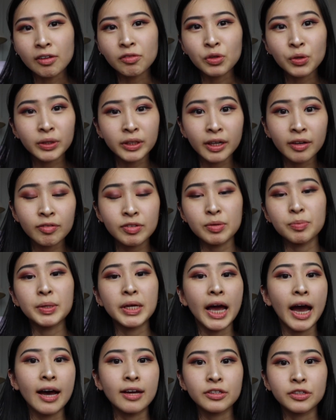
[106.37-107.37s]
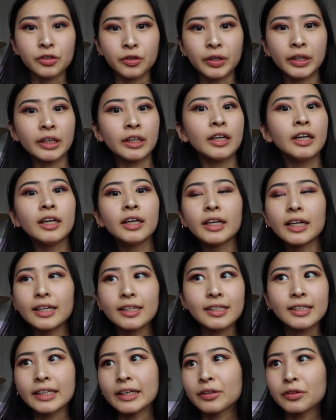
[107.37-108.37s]
level enough to be asked during a
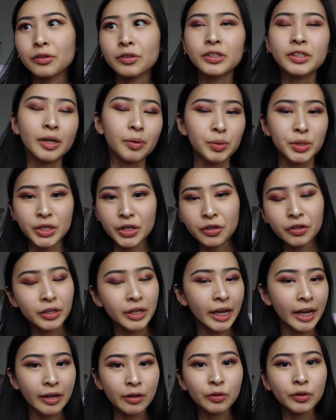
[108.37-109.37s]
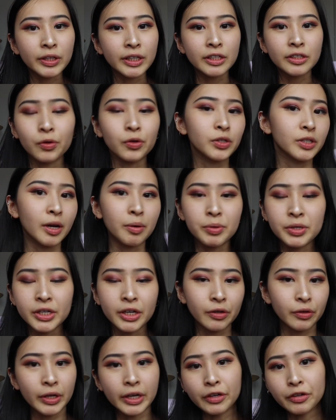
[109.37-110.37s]
standard cybersecurity analyst or
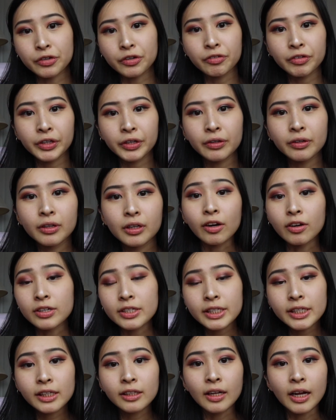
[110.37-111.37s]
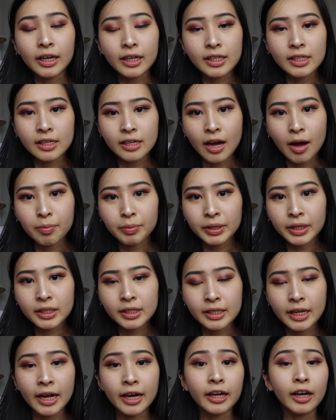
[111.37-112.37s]
cybersecurity interview. And honestly, a lot of the topics
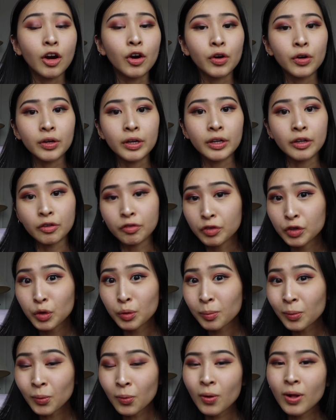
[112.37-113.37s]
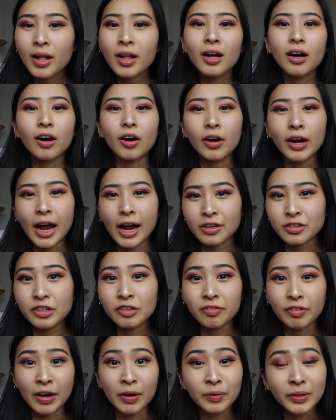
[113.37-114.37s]
that are interviewable are
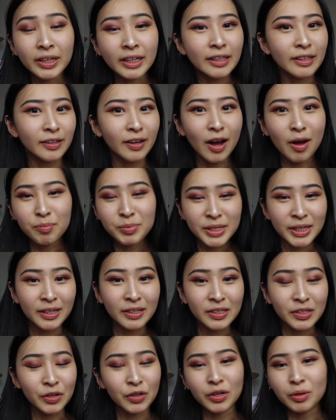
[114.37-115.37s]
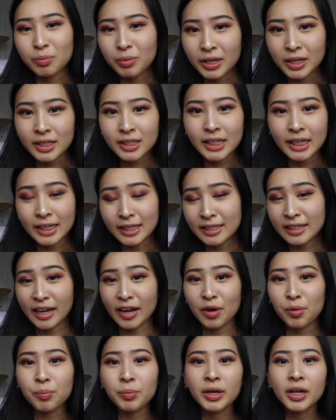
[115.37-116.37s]
actually found in the CompTIA Security Plus
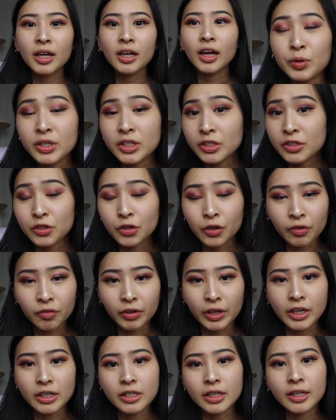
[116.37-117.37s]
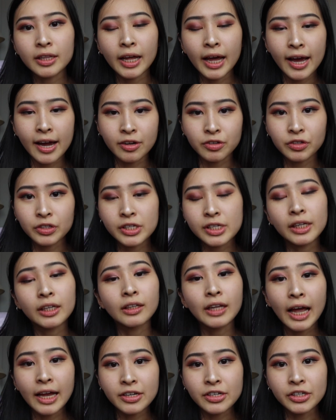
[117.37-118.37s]
exam, which is a certification that I actually took
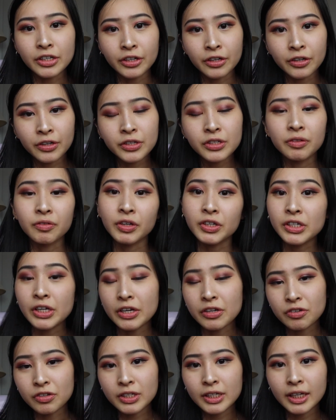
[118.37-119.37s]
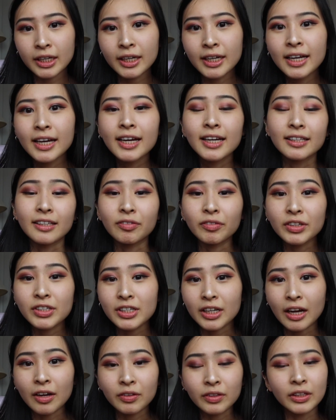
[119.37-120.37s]
last year. So if you guys are interested, definitely
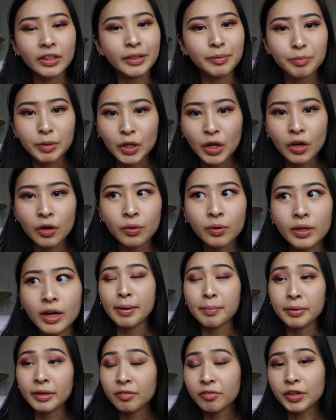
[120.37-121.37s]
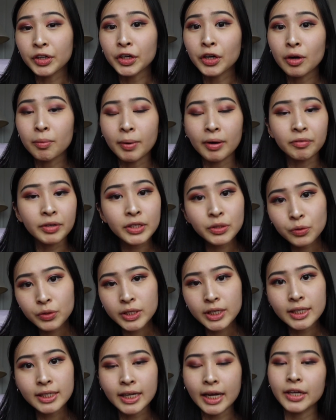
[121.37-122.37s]
definitely check out the link below. I made a video about
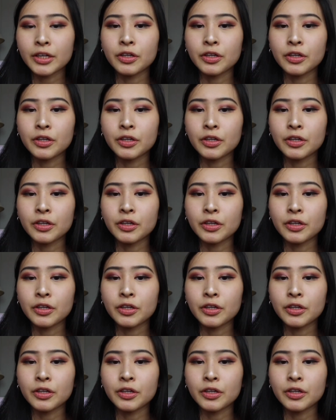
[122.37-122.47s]
resources I